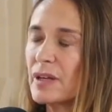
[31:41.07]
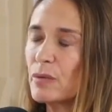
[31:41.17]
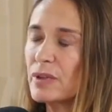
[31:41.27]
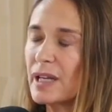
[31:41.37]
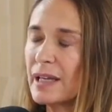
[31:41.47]

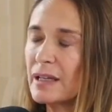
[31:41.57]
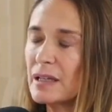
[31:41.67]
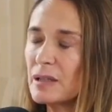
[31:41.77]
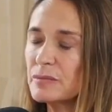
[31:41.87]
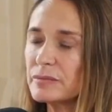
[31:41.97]
they would
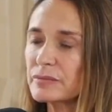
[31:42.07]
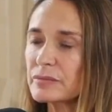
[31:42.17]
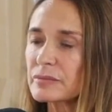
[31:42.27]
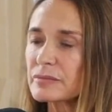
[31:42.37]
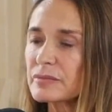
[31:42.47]
end
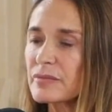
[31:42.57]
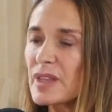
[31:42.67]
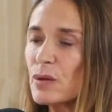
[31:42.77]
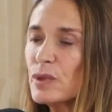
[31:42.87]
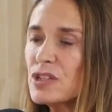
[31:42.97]
up
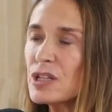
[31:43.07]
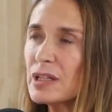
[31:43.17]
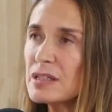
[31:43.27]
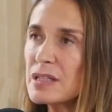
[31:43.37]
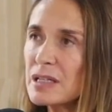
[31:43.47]
with
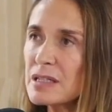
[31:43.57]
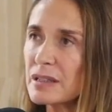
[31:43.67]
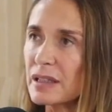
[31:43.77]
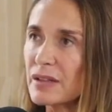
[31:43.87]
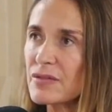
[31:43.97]
child
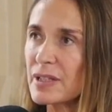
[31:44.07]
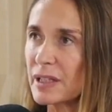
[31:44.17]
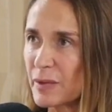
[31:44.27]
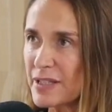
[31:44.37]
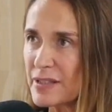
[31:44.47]
sex slaves
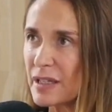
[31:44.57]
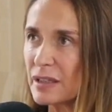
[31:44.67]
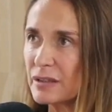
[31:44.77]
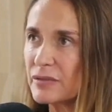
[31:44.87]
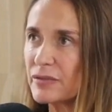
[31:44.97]
like
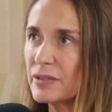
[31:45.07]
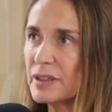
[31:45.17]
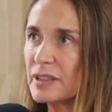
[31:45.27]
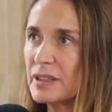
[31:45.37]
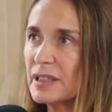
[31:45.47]
myself.
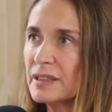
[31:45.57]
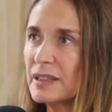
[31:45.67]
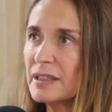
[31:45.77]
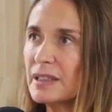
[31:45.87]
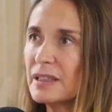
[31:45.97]

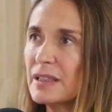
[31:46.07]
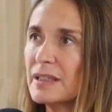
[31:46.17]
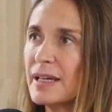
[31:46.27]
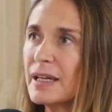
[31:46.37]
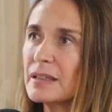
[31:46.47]
And then
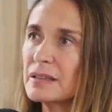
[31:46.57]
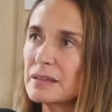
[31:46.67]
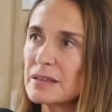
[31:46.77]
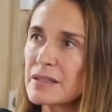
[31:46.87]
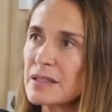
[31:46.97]
in that
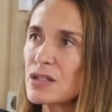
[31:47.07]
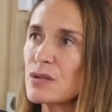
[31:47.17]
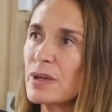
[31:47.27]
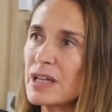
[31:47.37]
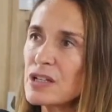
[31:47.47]

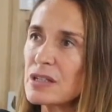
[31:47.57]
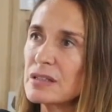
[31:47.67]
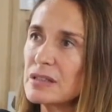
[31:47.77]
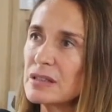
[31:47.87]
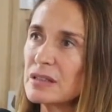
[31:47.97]

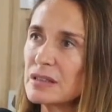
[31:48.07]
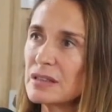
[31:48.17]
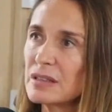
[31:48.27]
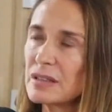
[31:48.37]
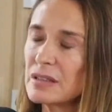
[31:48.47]
situation,
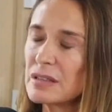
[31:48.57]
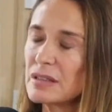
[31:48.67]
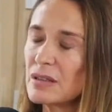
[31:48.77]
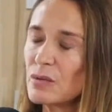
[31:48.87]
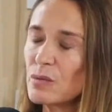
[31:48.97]

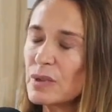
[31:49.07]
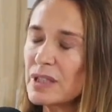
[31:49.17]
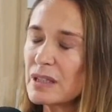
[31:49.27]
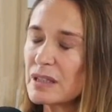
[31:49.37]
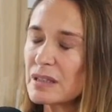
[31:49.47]

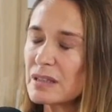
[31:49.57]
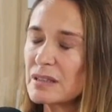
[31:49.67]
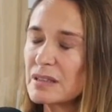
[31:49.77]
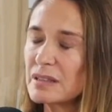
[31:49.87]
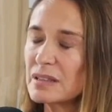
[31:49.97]
with
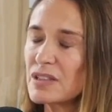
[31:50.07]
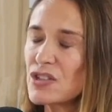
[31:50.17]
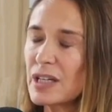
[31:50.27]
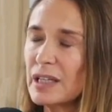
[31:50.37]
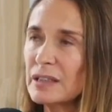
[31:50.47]

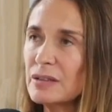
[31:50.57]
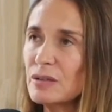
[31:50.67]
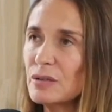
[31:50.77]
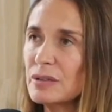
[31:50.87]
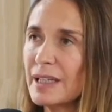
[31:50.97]
a child
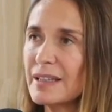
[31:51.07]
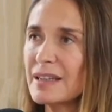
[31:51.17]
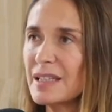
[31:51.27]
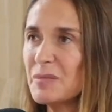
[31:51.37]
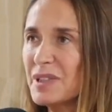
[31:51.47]
who,
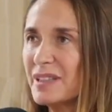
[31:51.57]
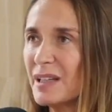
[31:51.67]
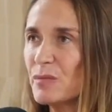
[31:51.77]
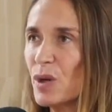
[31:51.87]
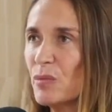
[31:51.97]
like them
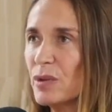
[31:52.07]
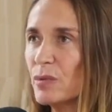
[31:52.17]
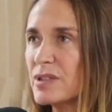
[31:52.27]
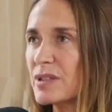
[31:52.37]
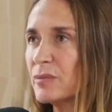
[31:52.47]
in that
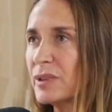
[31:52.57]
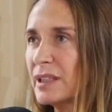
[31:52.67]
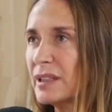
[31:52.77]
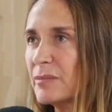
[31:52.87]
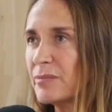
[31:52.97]
moment, was
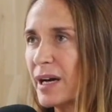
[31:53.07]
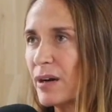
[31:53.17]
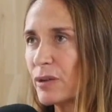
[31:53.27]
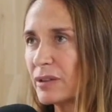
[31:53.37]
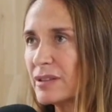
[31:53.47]
completely
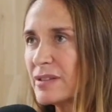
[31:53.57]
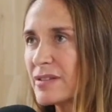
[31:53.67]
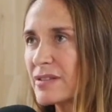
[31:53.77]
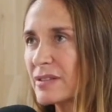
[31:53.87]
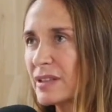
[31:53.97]

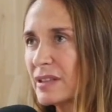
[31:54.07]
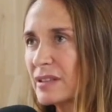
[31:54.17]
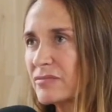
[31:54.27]
powerless,